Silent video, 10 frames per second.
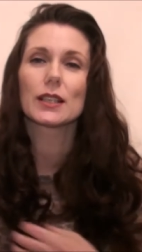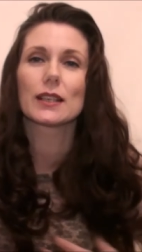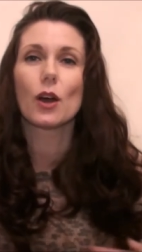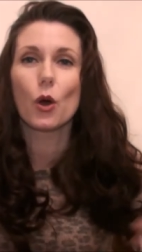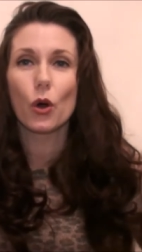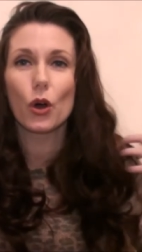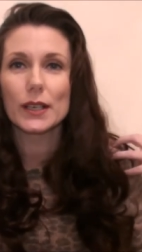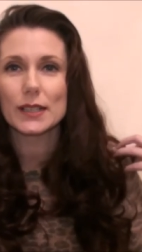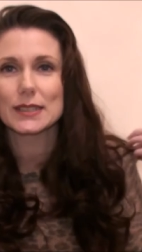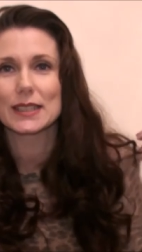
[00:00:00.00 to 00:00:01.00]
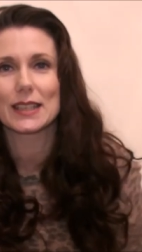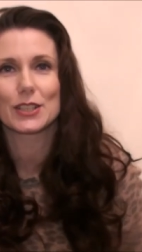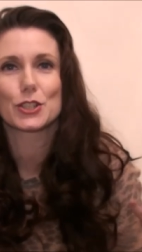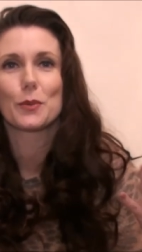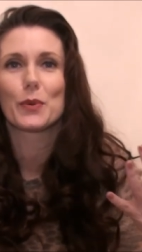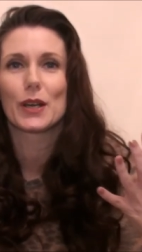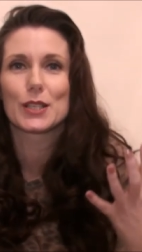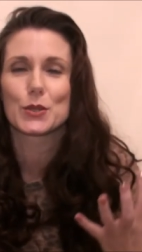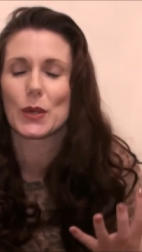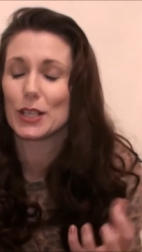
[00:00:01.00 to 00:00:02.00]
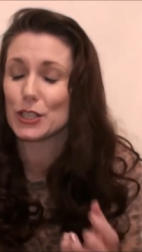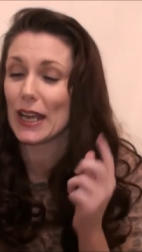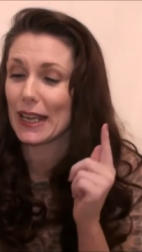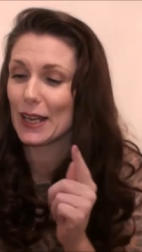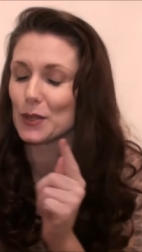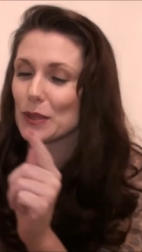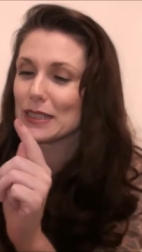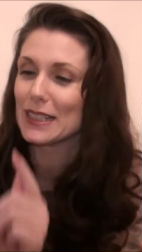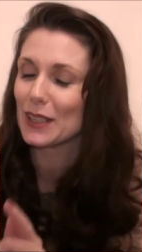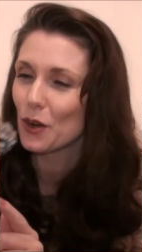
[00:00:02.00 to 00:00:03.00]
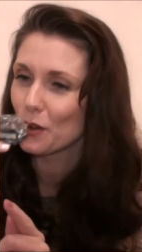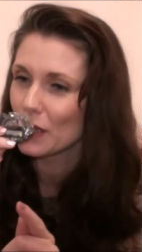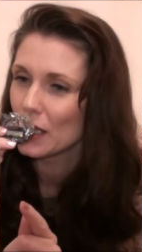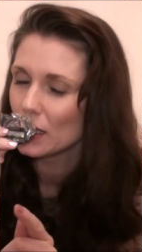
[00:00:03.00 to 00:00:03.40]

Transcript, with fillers: Like honestly this jumper is so itchy I cannot wait to take it off